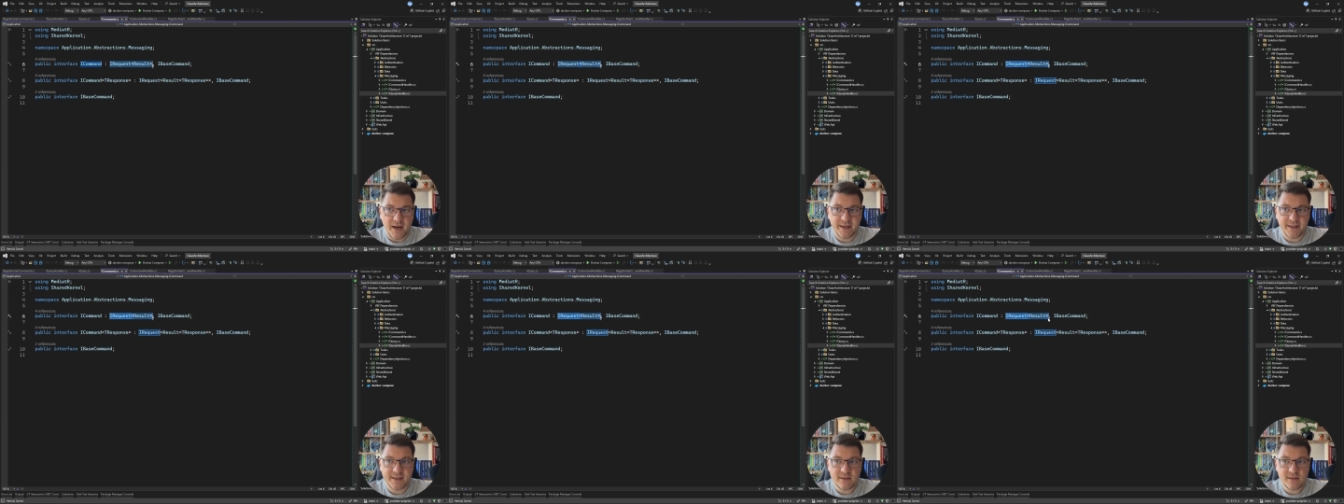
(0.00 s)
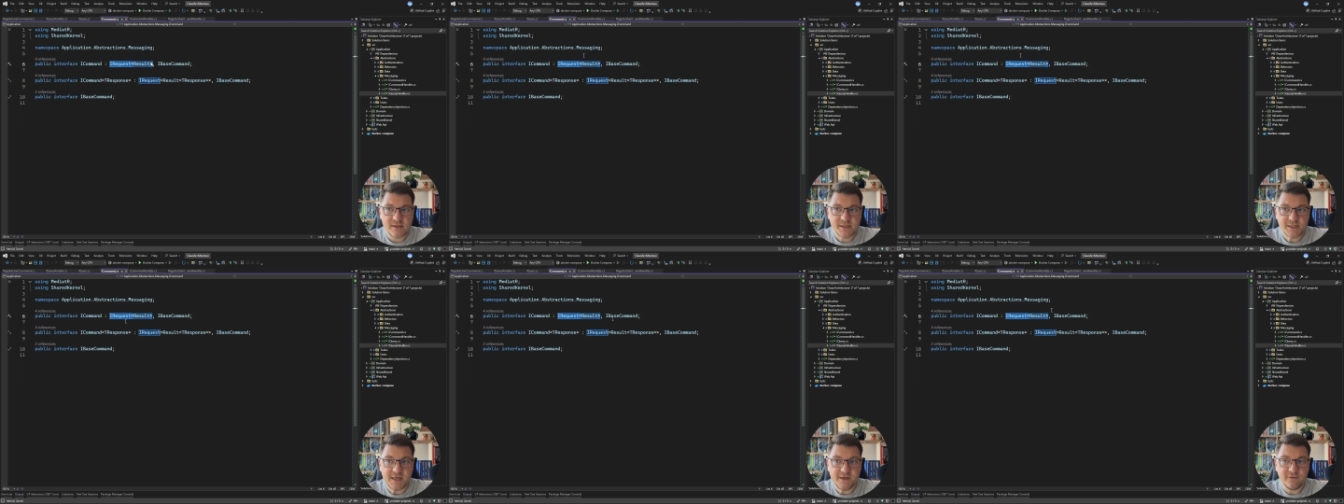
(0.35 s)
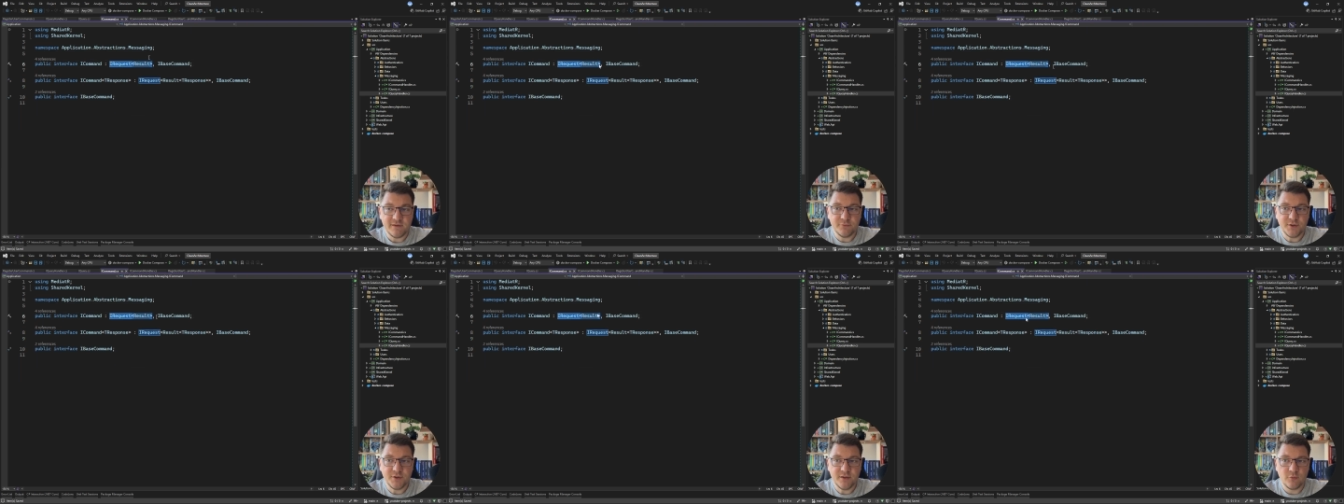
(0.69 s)
I can
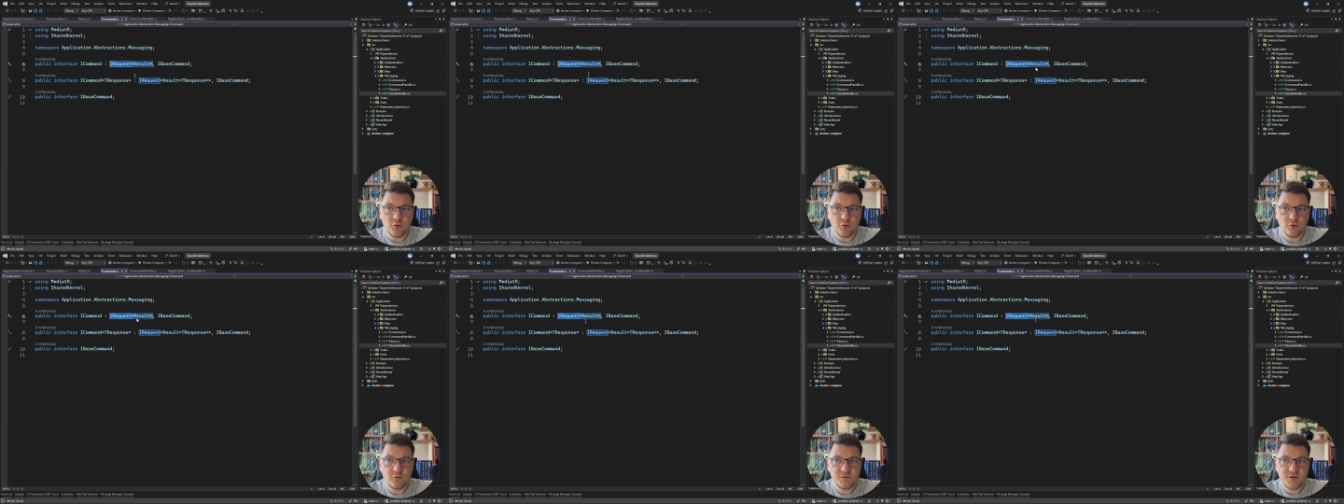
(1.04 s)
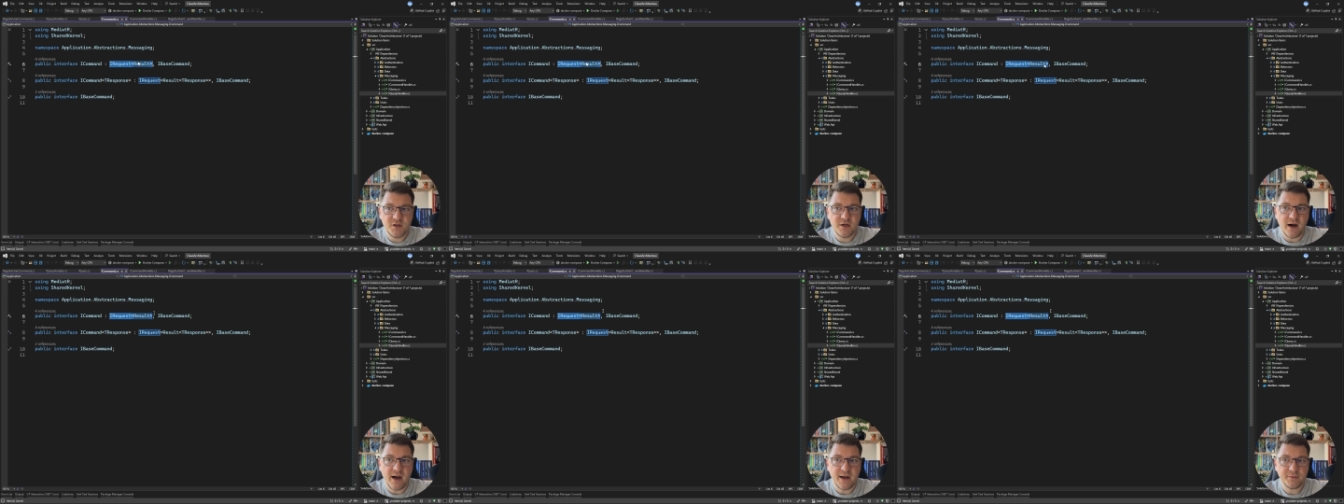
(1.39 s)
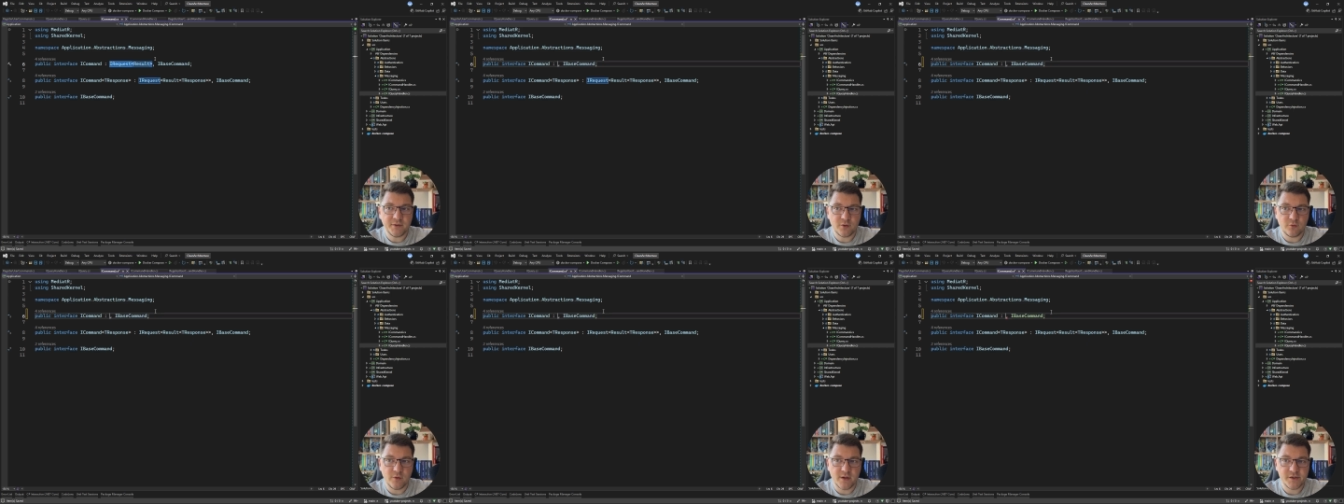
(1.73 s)
safely remove the
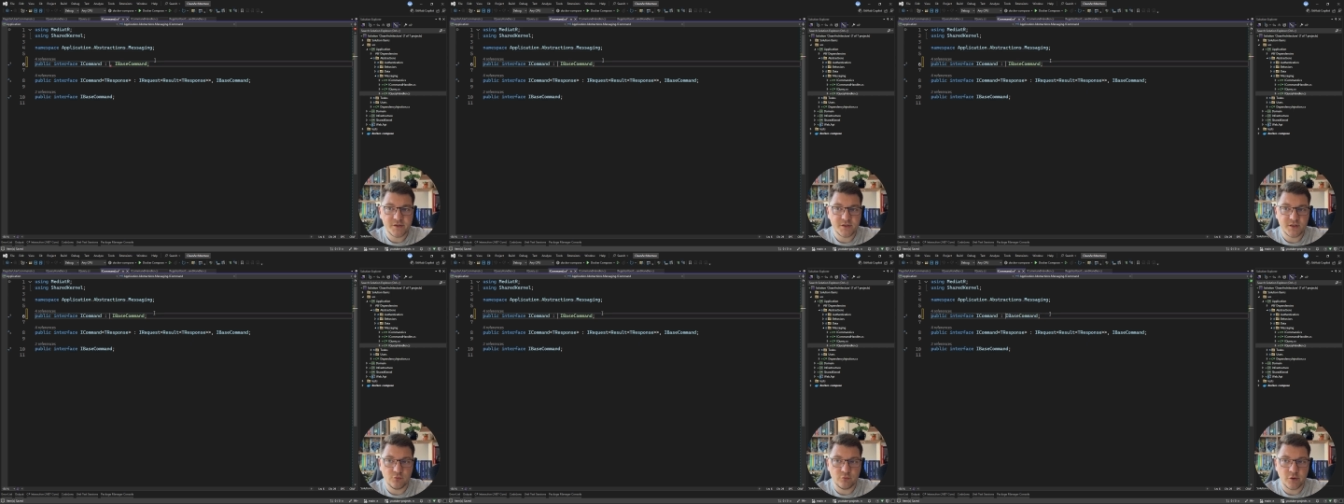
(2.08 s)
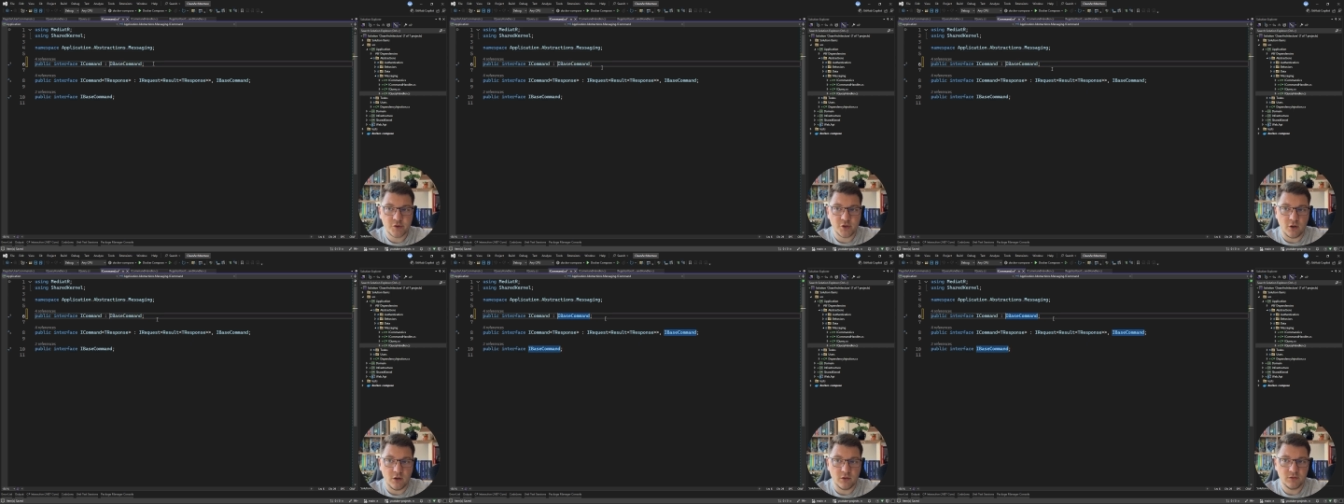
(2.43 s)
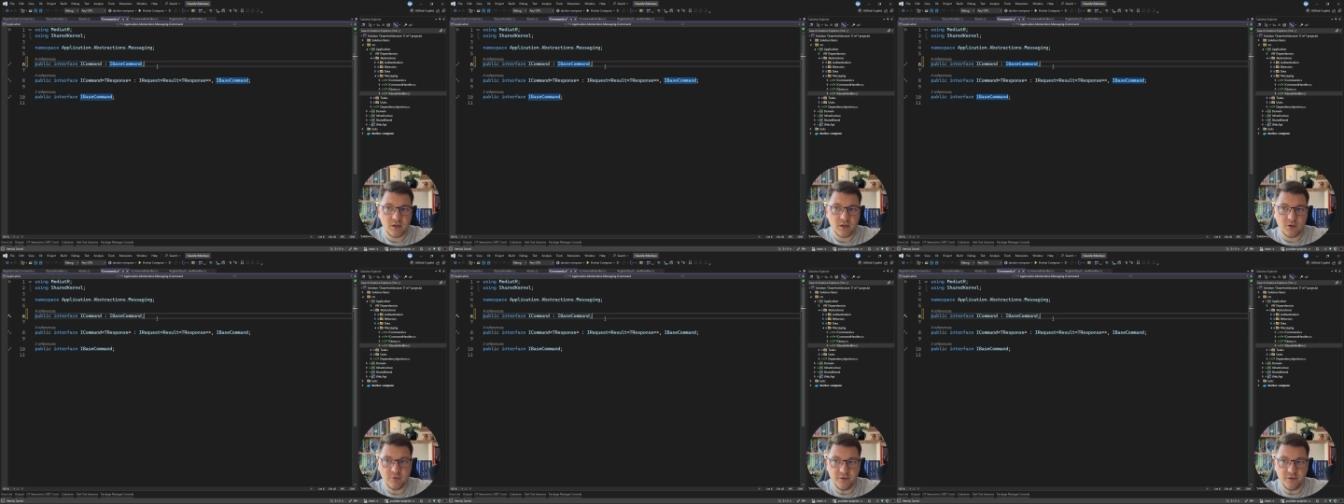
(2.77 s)
iRequest
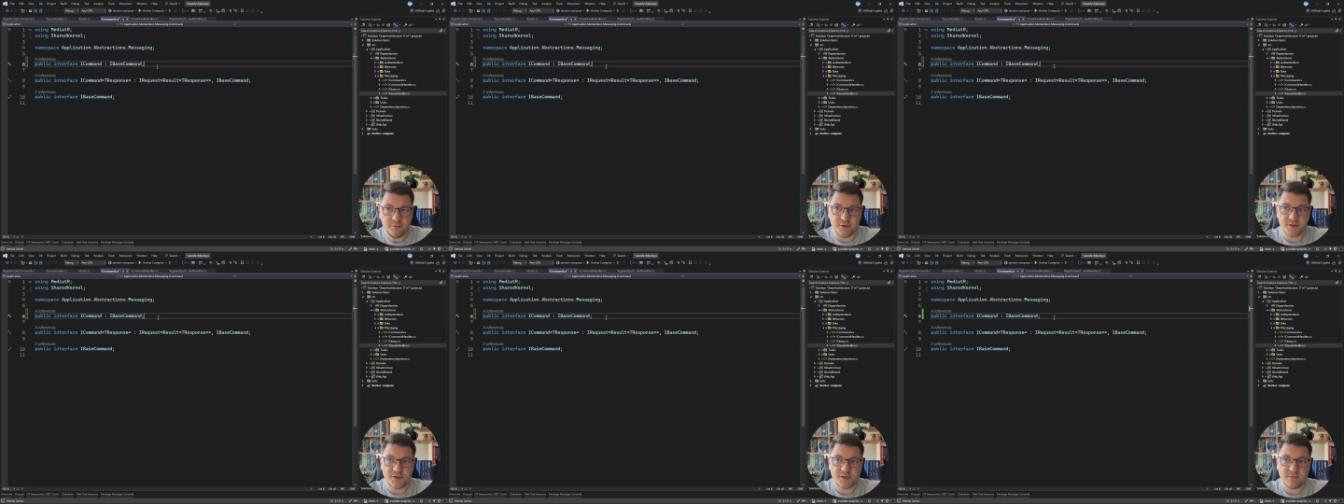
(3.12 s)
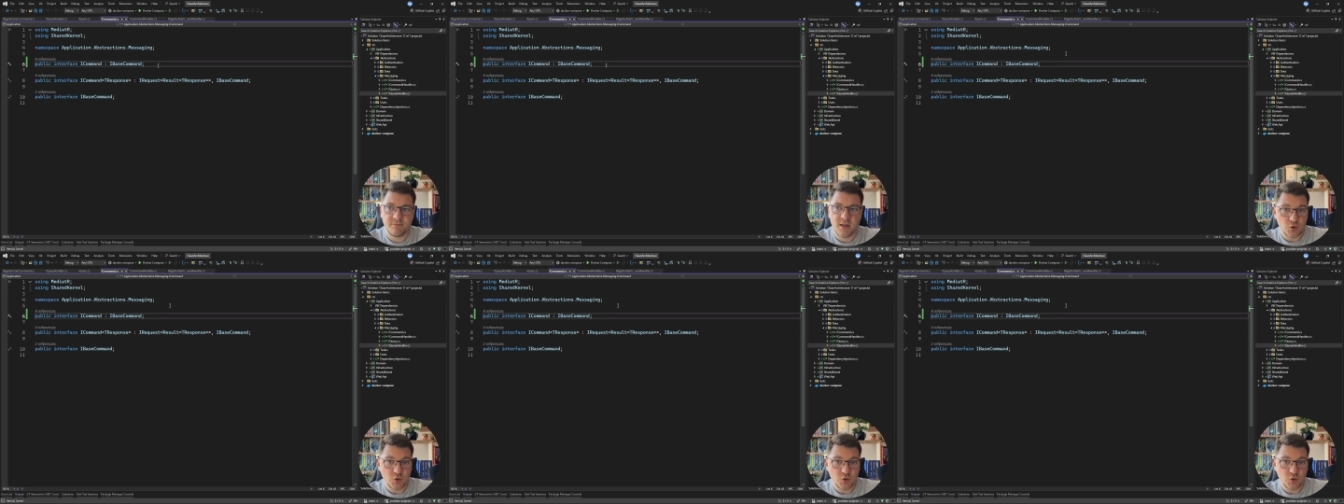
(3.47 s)
result reference.